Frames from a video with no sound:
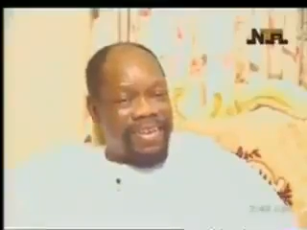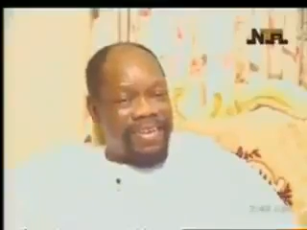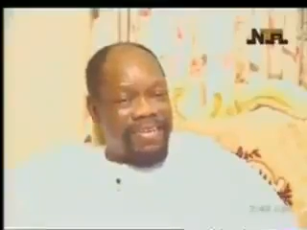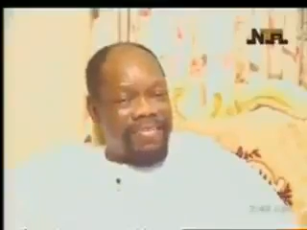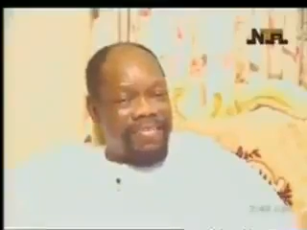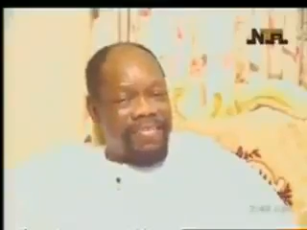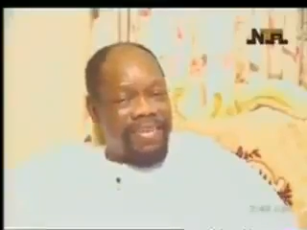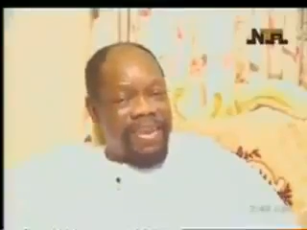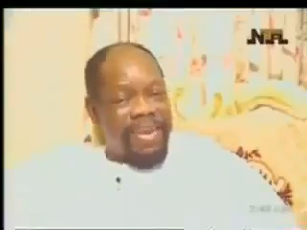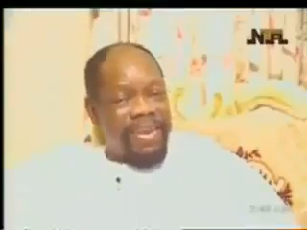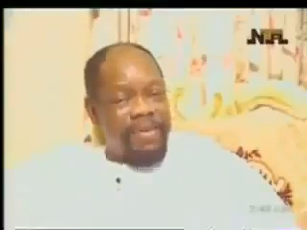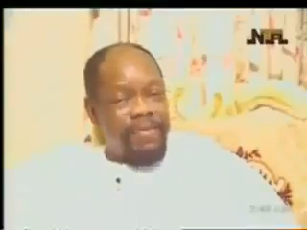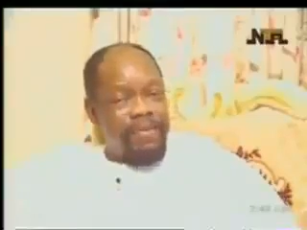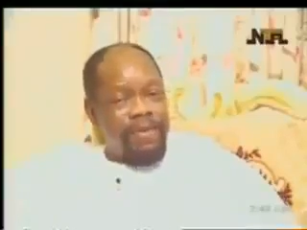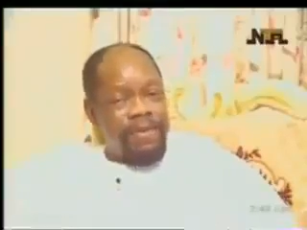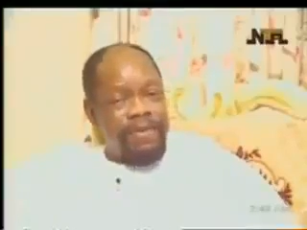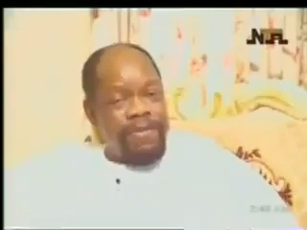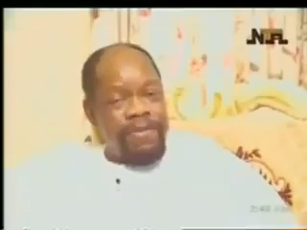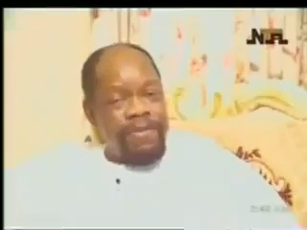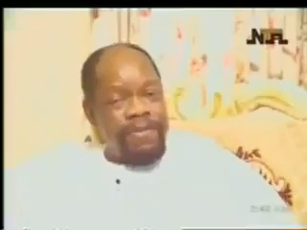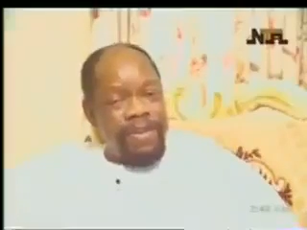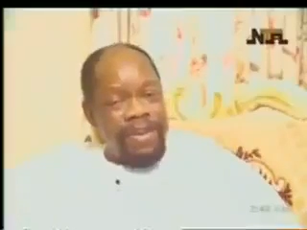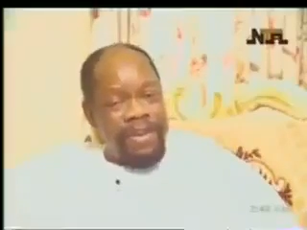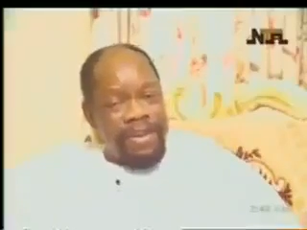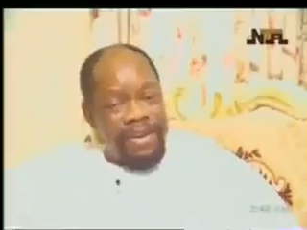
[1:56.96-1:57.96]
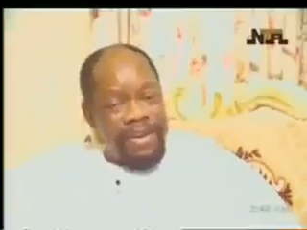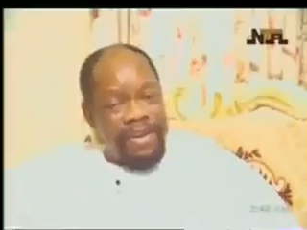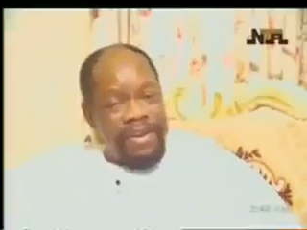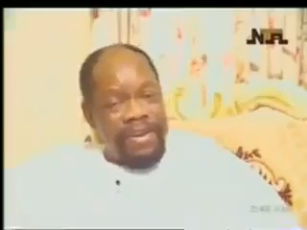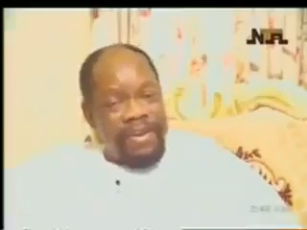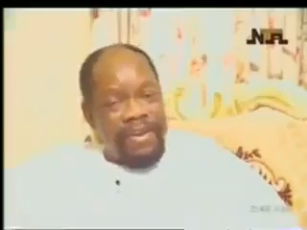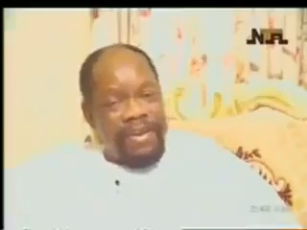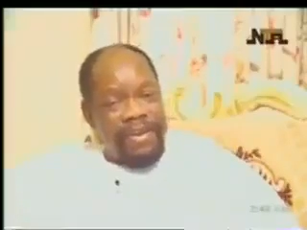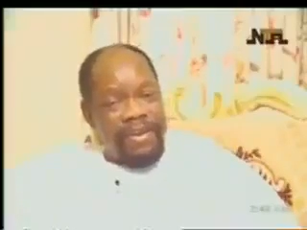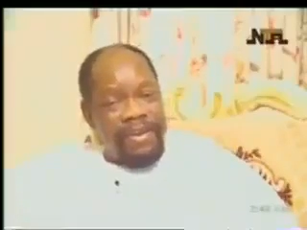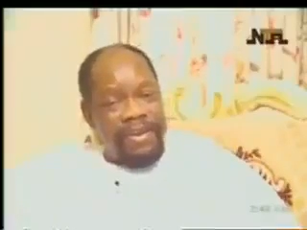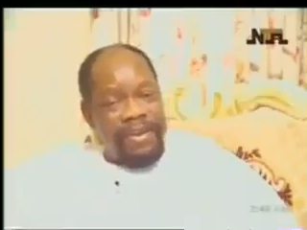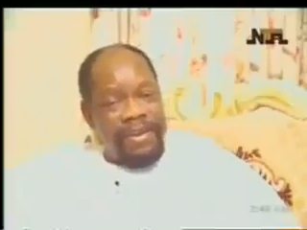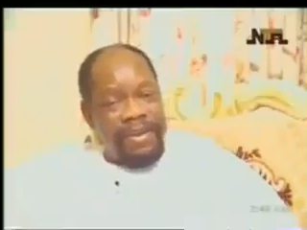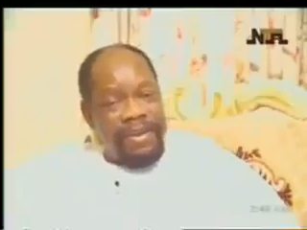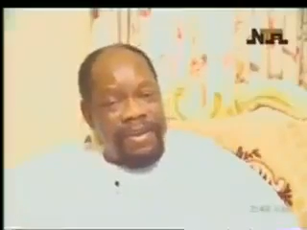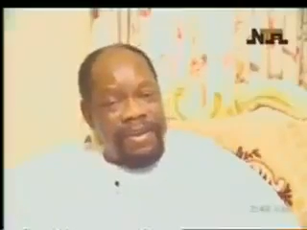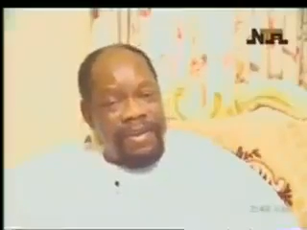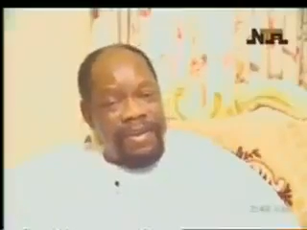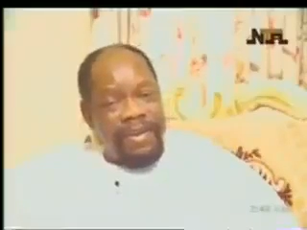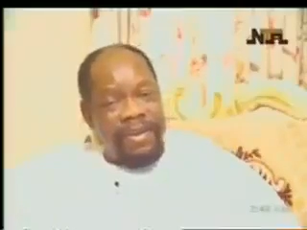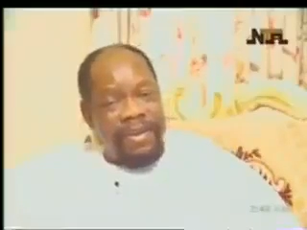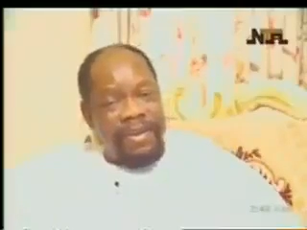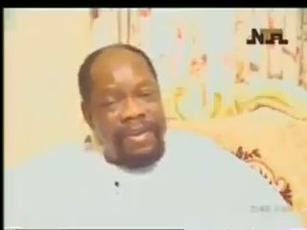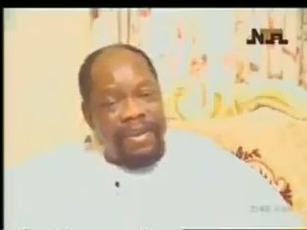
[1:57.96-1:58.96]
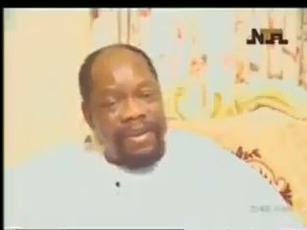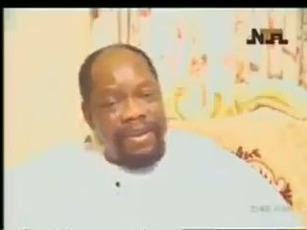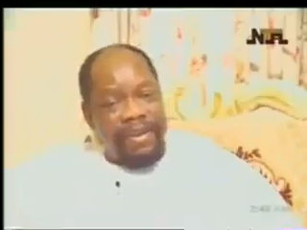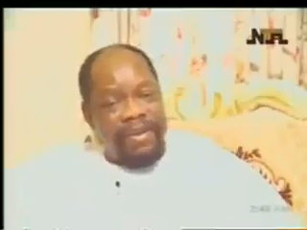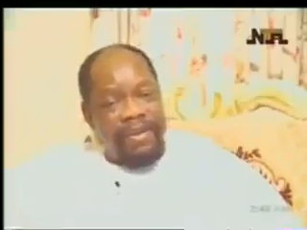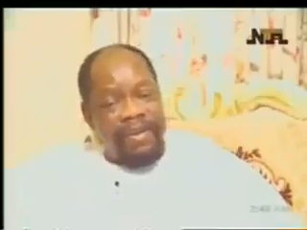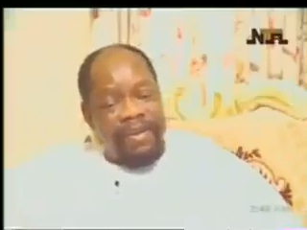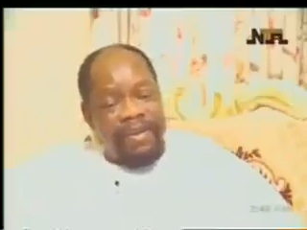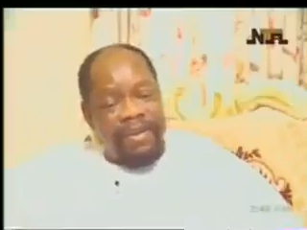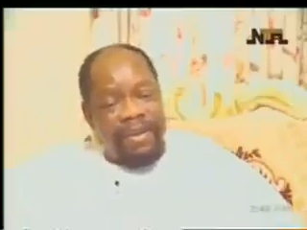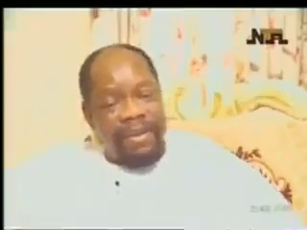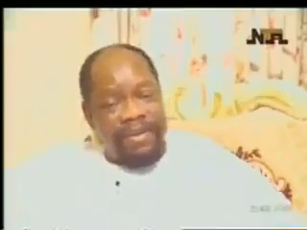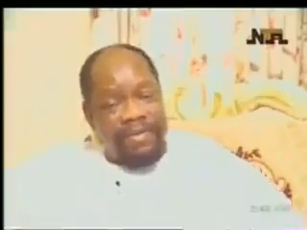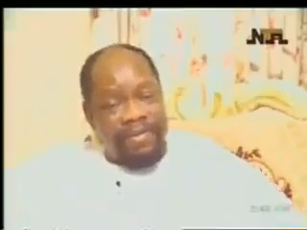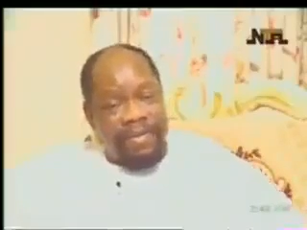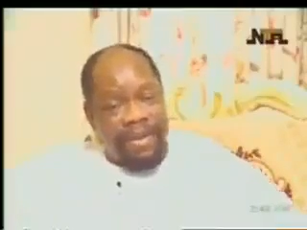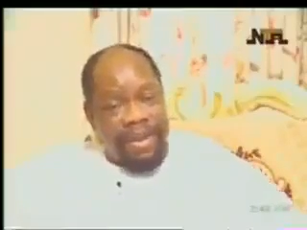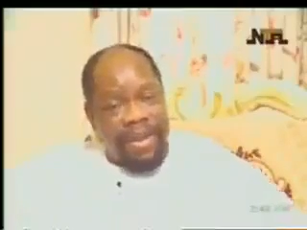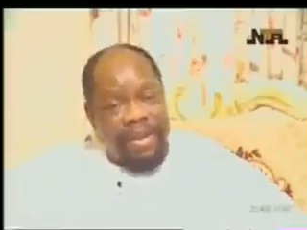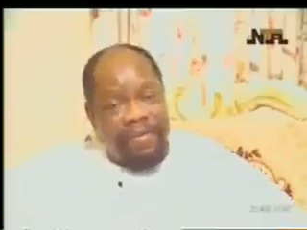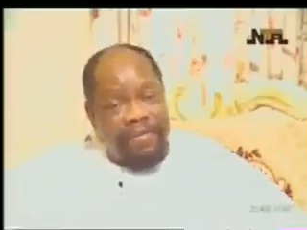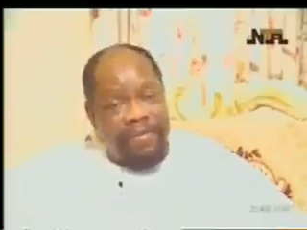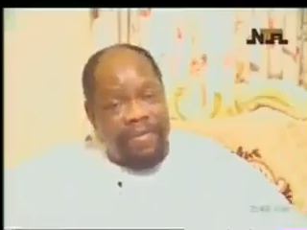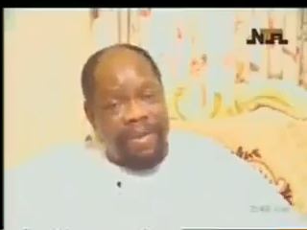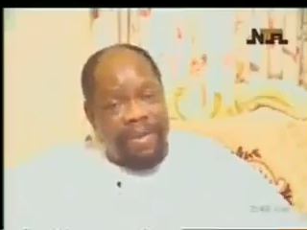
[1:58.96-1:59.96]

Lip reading: Jack was sitting on his left,